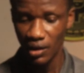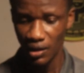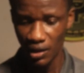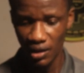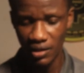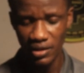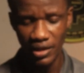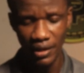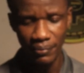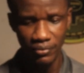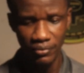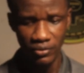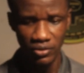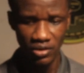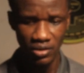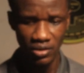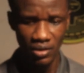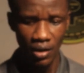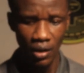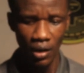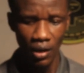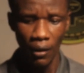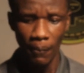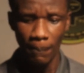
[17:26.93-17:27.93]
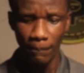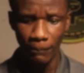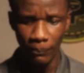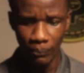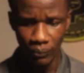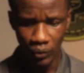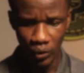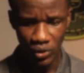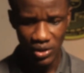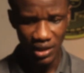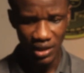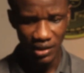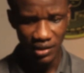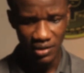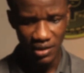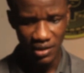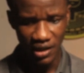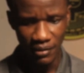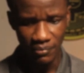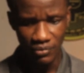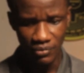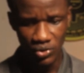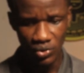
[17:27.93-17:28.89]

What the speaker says: It happens most of the time.